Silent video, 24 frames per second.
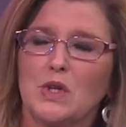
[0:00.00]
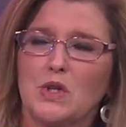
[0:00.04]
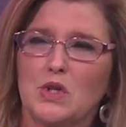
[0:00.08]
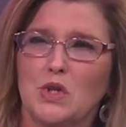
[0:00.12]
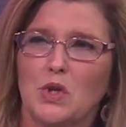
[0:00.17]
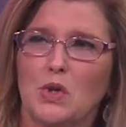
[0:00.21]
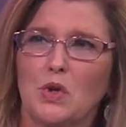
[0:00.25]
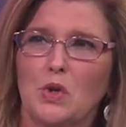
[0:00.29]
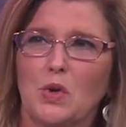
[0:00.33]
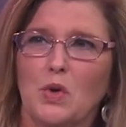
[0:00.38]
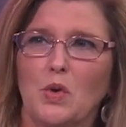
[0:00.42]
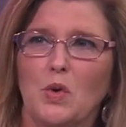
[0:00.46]

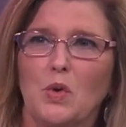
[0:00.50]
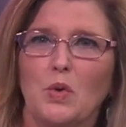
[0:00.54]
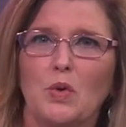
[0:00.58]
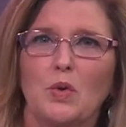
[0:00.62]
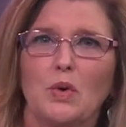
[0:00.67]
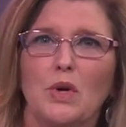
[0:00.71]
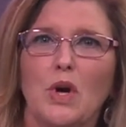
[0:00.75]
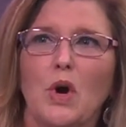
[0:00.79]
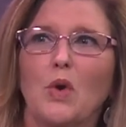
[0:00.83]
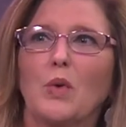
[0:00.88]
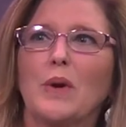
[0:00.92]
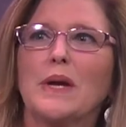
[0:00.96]

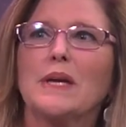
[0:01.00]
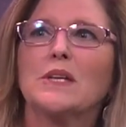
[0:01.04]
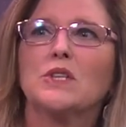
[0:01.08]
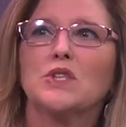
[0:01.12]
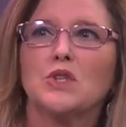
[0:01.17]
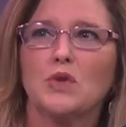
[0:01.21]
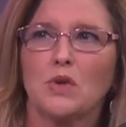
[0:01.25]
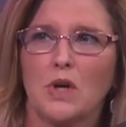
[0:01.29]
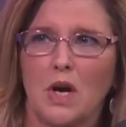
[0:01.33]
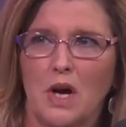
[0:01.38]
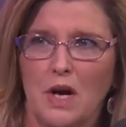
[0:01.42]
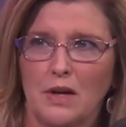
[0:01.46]
to go
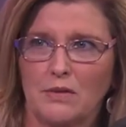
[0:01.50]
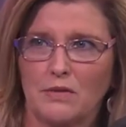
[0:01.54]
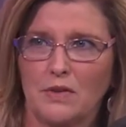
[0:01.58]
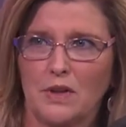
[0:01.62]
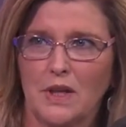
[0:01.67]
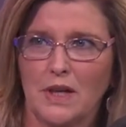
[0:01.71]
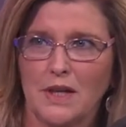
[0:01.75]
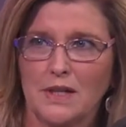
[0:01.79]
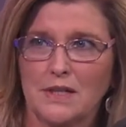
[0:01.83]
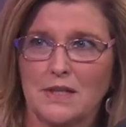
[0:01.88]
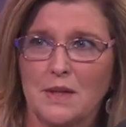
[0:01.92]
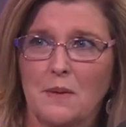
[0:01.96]
into
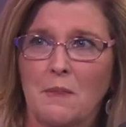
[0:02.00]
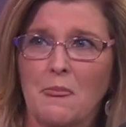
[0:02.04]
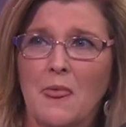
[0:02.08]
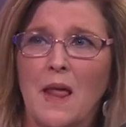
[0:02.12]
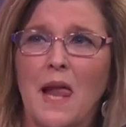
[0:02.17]
conflict.